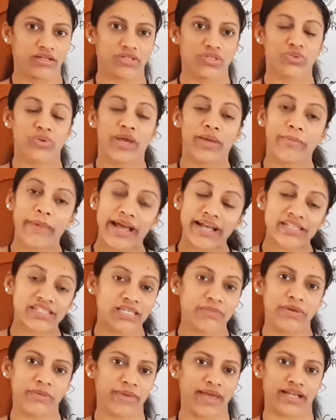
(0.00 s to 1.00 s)
to a
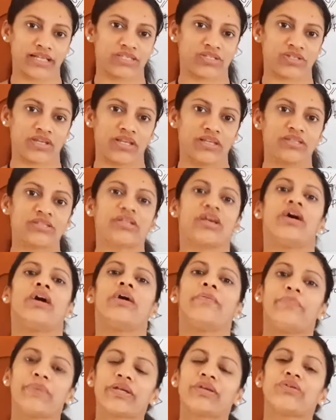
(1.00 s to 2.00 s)
maximum extent
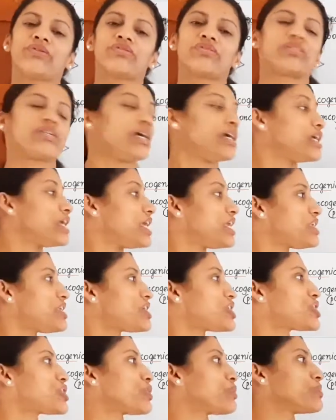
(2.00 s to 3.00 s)
because
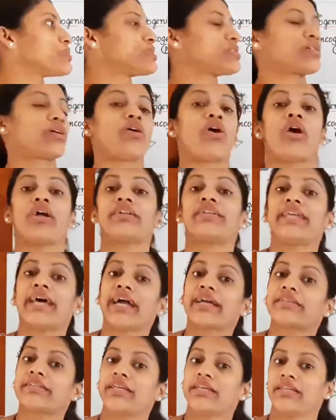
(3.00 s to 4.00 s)
it shows
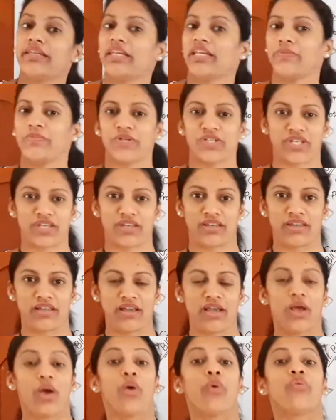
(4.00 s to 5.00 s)
contact inhibition.
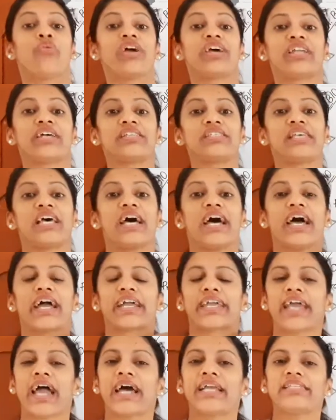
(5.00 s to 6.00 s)
Whereas a
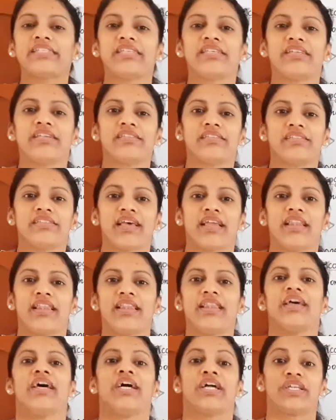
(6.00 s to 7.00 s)
cancerous
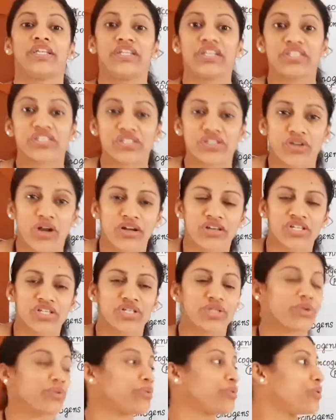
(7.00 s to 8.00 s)
cell does not
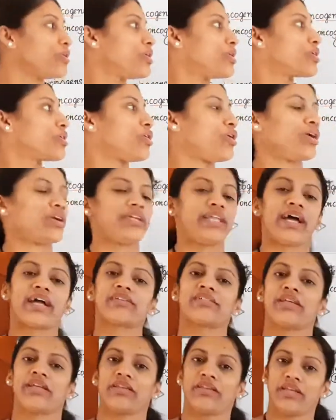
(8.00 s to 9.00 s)
show
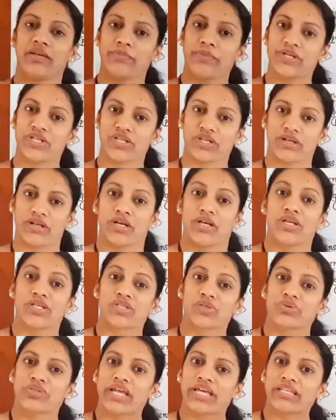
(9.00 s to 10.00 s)
contact inhibition.
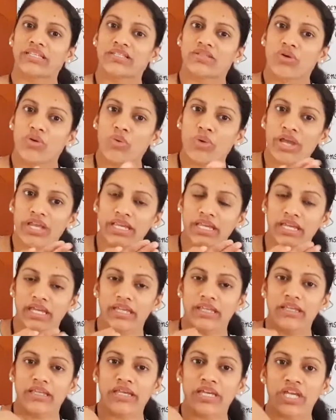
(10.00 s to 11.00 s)
So there is no
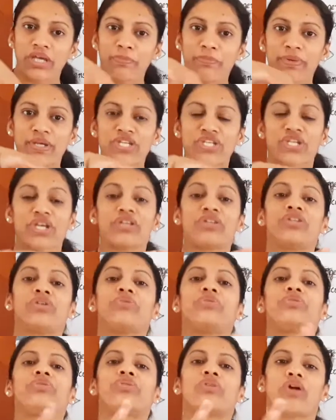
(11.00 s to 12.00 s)
any inhibition
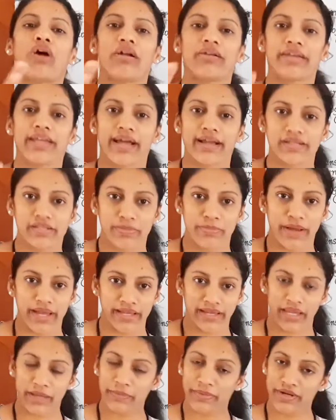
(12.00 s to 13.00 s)
due to contact by
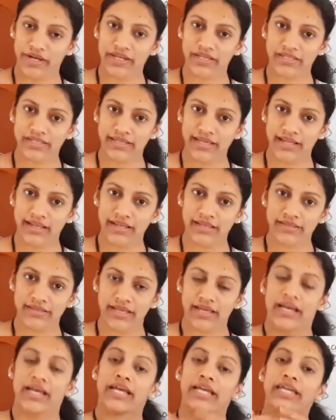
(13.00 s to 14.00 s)
neighboring cells.
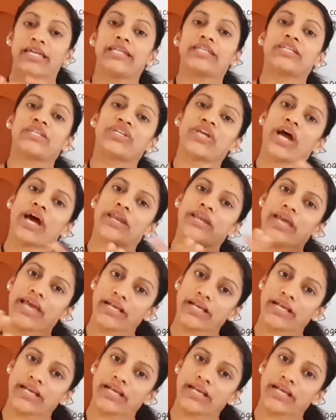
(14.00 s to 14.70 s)
It can